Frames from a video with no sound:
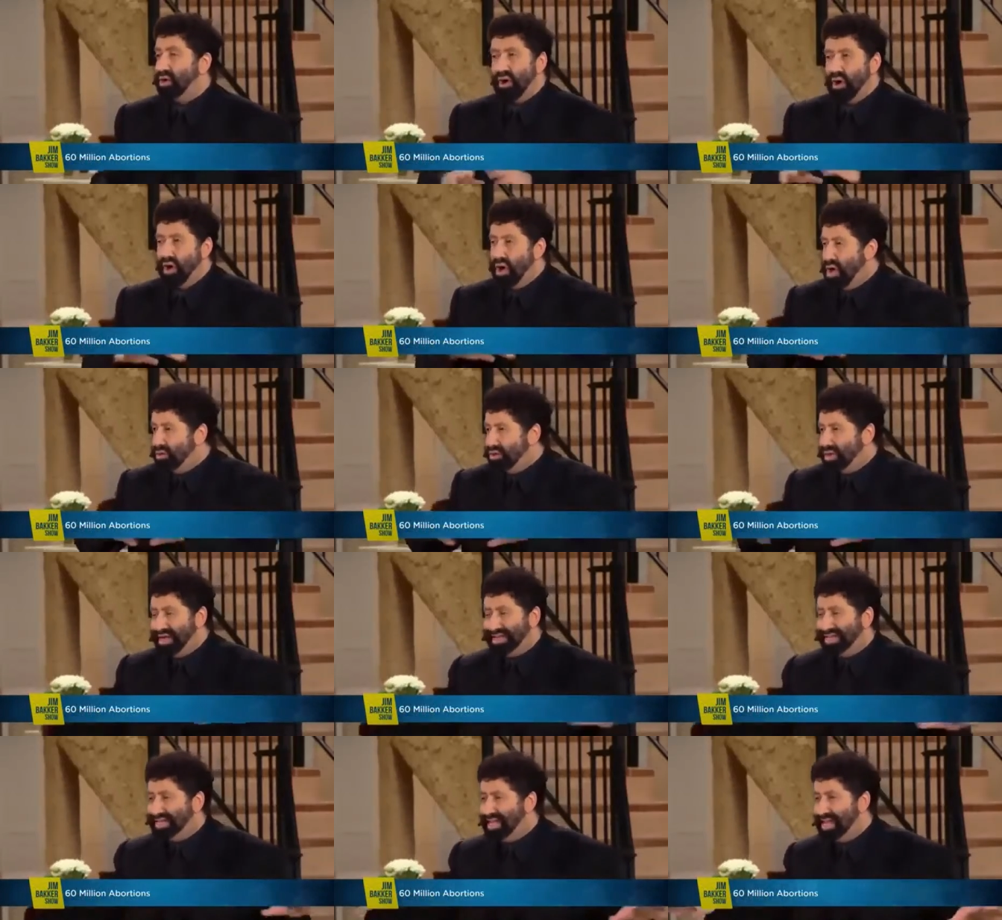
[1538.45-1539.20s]
All
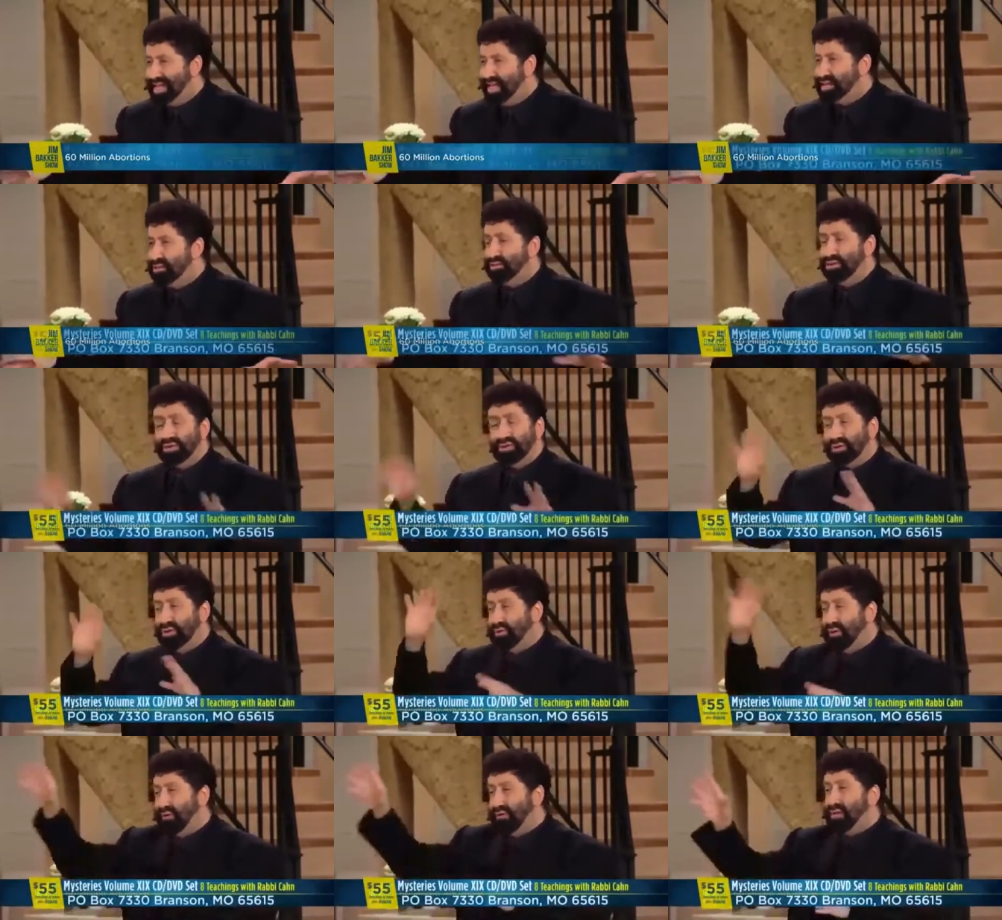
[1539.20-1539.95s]
these things, when you
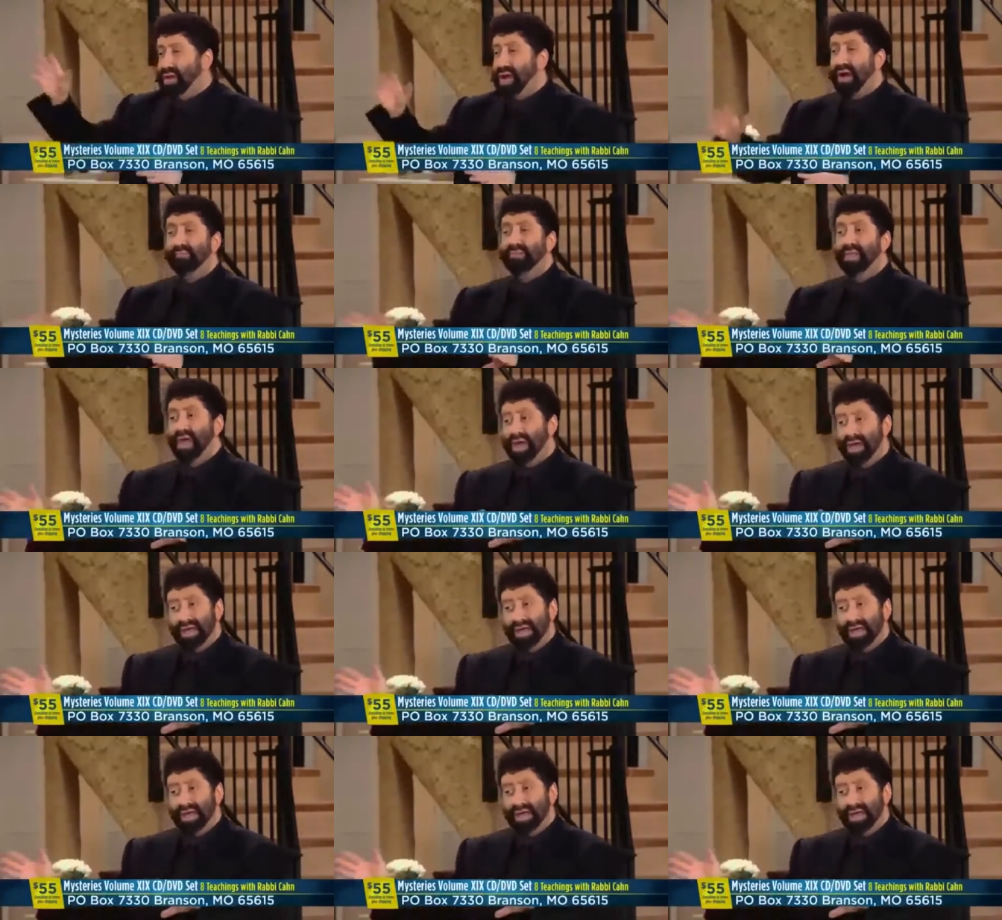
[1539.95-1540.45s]
turn away from God,